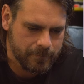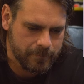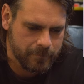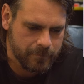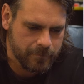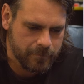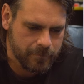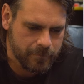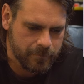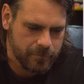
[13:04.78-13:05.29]

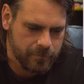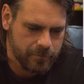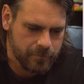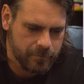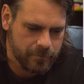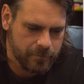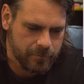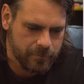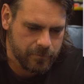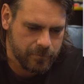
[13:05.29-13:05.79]

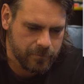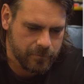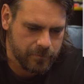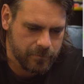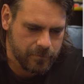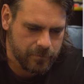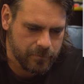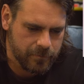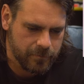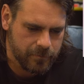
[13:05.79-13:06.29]

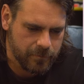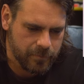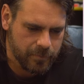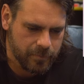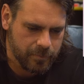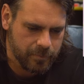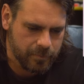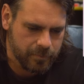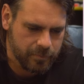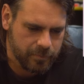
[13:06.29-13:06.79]

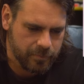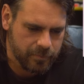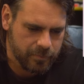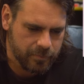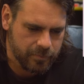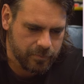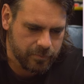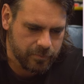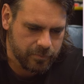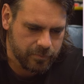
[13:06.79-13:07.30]

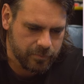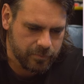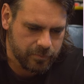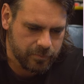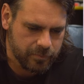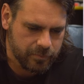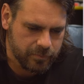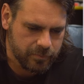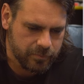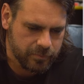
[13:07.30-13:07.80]

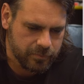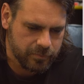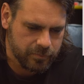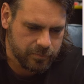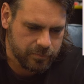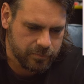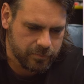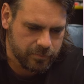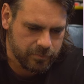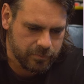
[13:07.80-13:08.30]

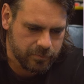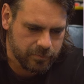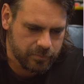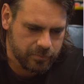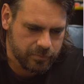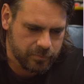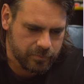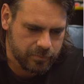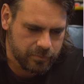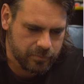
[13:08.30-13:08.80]

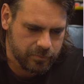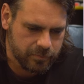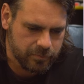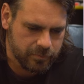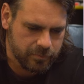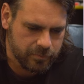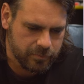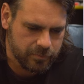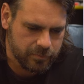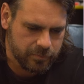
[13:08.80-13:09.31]

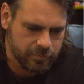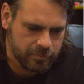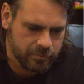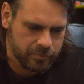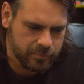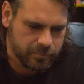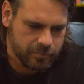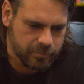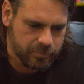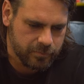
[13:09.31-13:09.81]

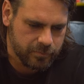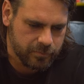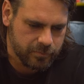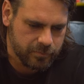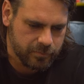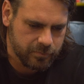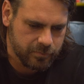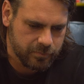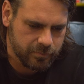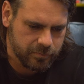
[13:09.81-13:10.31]

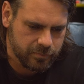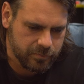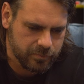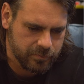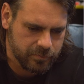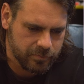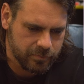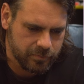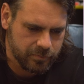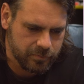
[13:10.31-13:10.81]

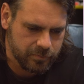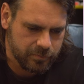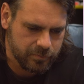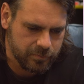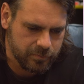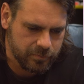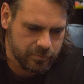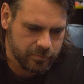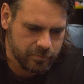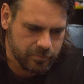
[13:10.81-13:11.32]

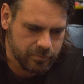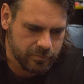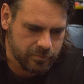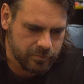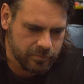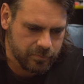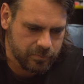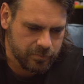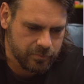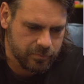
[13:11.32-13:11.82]

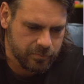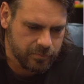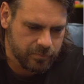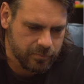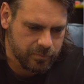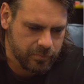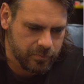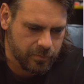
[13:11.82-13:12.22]
(no one is talking)